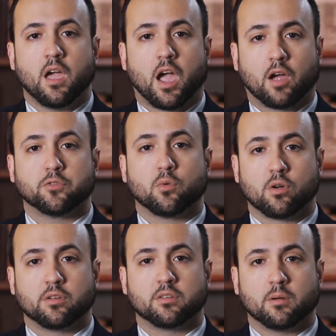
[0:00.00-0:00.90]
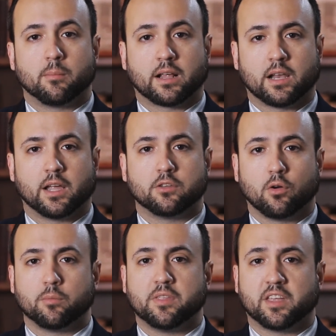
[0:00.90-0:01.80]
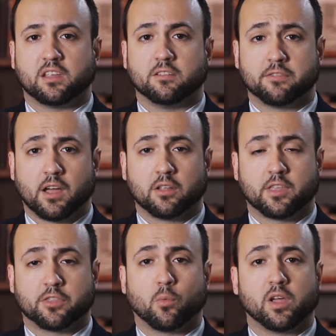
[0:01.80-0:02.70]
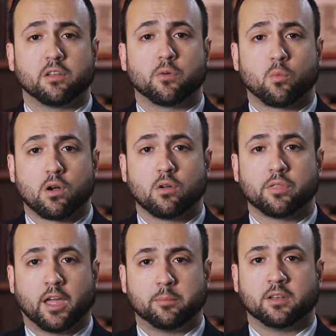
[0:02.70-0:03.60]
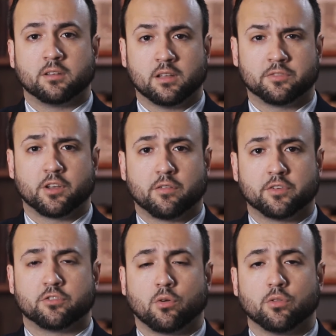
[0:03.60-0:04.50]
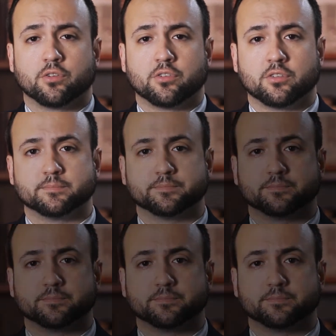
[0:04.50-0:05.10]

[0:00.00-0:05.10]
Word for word: Afterwards, my client told me that he felt that the weight of the world had been lifted off his shoulders.